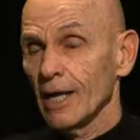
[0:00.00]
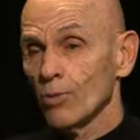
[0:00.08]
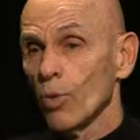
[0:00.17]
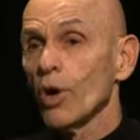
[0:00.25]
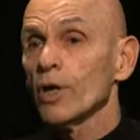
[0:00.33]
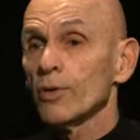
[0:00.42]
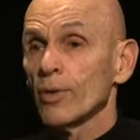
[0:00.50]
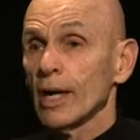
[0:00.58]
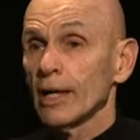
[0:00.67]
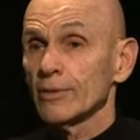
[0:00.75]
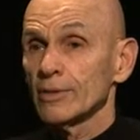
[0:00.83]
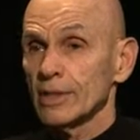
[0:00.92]
and walk
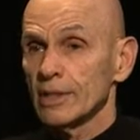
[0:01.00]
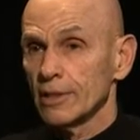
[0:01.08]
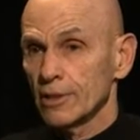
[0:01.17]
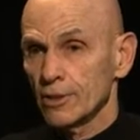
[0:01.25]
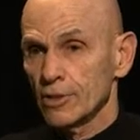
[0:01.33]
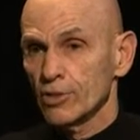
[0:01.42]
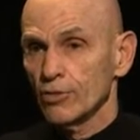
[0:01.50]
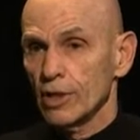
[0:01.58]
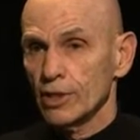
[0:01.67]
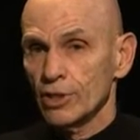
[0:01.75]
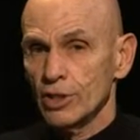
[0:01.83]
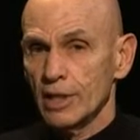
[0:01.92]
around in the
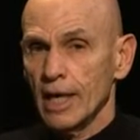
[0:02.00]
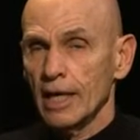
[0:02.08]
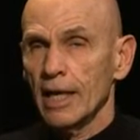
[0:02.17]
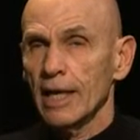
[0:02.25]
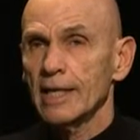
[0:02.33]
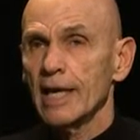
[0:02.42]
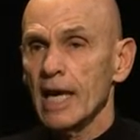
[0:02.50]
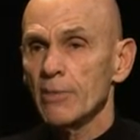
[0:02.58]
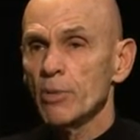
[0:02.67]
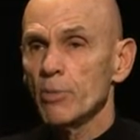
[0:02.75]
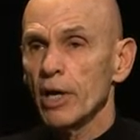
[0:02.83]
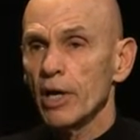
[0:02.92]
construction, and I
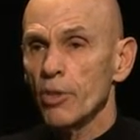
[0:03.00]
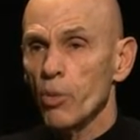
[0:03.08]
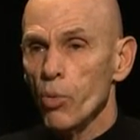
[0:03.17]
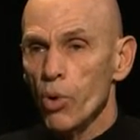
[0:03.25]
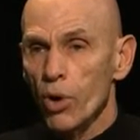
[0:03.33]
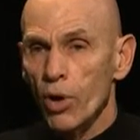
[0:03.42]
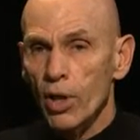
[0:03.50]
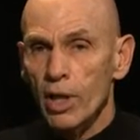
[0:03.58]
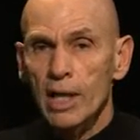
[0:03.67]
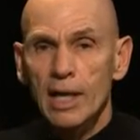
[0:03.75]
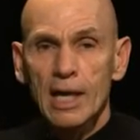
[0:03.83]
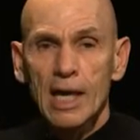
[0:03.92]
came upon the wall,
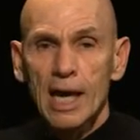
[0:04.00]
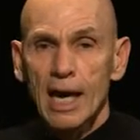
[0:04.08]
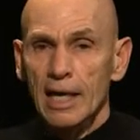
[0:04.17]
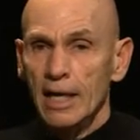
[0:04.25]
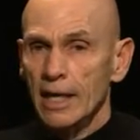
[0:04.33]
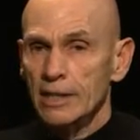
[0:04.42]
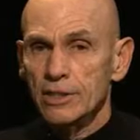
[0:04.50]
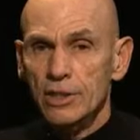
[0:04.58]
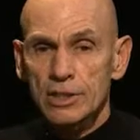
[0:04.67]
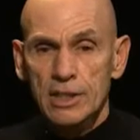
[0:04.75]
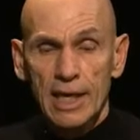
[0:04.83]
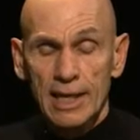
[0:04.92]
and I
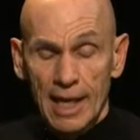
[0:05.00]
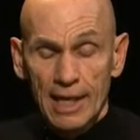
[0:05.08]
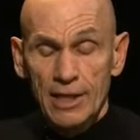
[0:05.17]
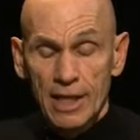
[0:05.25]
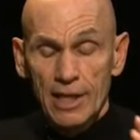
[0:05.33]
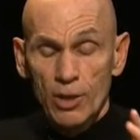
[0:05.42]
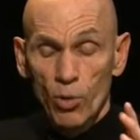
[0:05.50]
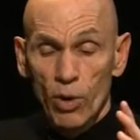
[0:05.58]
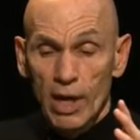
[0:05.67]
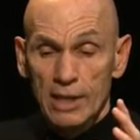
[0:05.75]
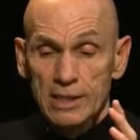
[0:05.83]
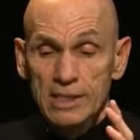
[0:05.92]
just,
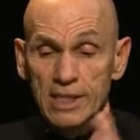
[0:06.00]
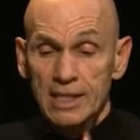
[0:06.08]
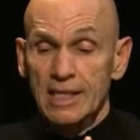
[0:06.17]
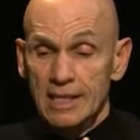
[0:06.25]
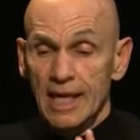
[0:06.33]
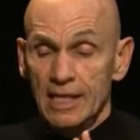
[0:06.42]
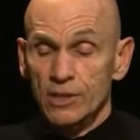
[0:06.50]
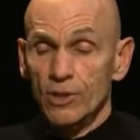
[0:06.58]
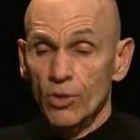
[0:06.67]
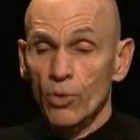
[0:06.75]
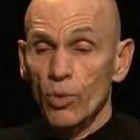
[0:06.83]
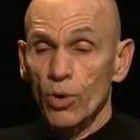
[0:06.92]
and sitting next
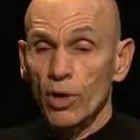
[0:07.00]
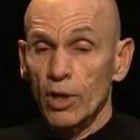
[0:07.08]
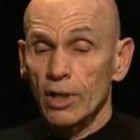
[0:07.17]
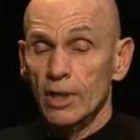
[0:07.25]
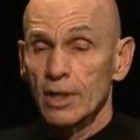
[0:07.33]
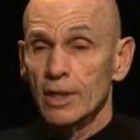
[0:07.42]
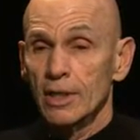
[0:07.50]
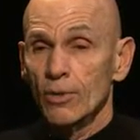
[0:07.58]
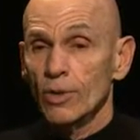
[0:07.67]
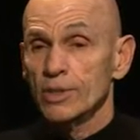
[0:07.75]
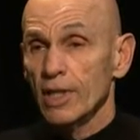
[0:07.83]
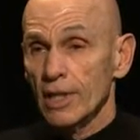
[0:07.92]
to the wall
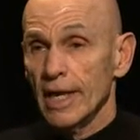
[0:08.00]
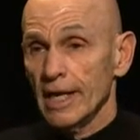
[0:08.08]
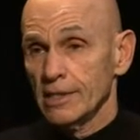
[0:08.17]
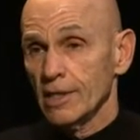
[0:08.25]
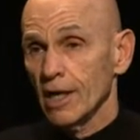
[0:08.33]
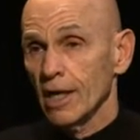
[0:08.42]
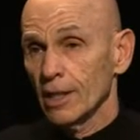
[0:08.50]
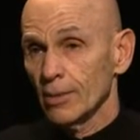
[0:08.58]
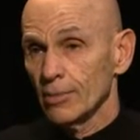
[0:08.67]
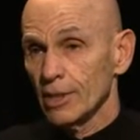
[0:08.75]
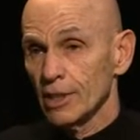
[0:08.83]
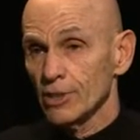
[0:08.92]
was the last
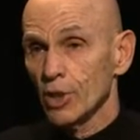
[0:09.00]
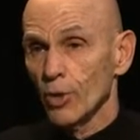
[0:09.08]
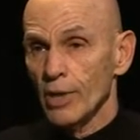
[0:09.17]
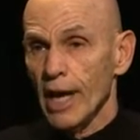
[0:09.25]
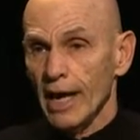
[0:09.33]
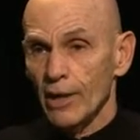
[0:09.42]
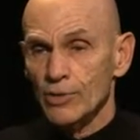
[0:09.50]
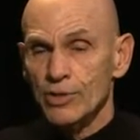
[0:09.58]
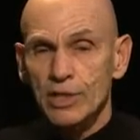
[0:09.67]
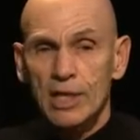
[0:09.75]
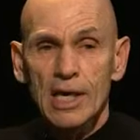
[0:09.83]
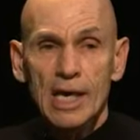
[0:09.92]
column in its own
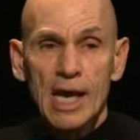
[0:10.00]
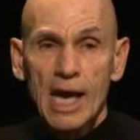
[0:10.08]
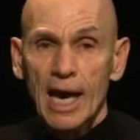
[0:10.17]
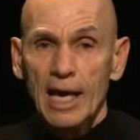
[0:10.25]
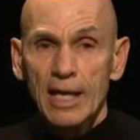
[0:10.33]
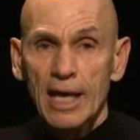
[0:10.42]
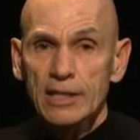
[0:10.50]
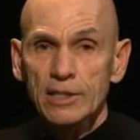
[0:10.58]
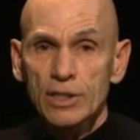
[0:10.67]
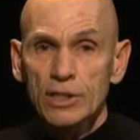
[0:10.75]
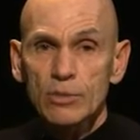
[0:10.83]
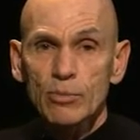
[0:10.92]
house. And I
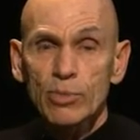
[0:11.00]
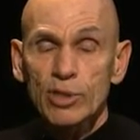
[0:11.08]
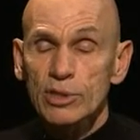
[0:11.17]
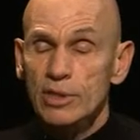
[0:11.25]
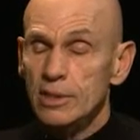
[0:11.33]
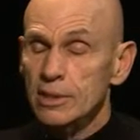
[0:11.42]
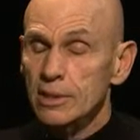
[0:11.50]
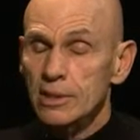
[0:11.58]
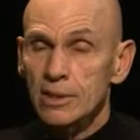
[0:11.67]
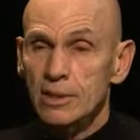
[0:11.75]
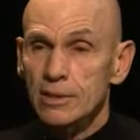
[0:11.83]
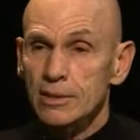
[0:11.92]
just burst into
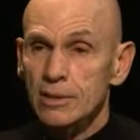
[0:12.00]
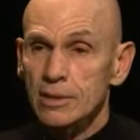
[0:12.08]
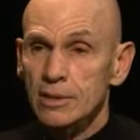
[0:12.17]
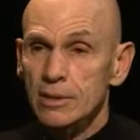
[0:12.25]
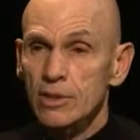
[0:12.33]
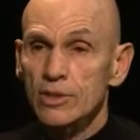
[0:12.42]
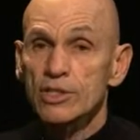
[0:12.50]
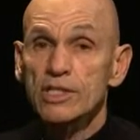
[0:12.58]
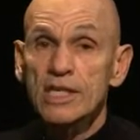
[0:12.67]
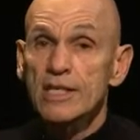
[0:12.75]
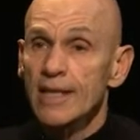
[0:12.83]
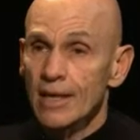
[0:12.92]
tears. To
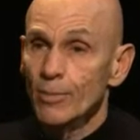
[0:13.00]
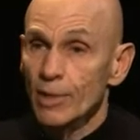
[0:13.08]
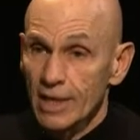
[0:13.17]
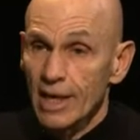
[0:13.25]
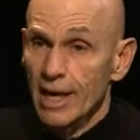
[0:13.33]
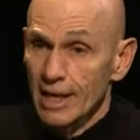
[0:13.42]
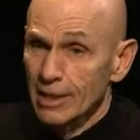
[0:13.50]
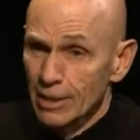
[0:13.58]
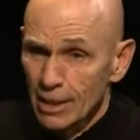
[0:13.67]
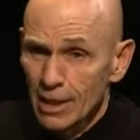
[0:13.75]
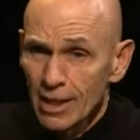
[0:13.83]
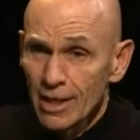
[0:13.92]
see them
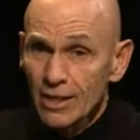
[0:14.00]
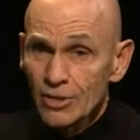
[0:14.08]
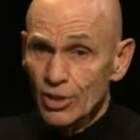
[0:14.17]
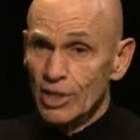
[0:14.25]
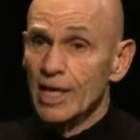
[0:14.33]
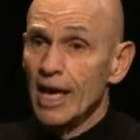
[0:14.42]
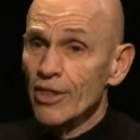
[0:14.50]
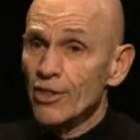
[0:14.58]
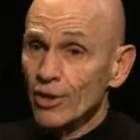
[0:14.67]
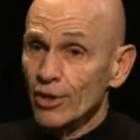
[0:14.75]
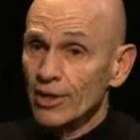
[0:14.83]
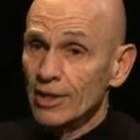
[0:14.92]
again
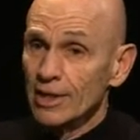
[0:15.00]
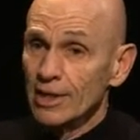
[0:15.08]
together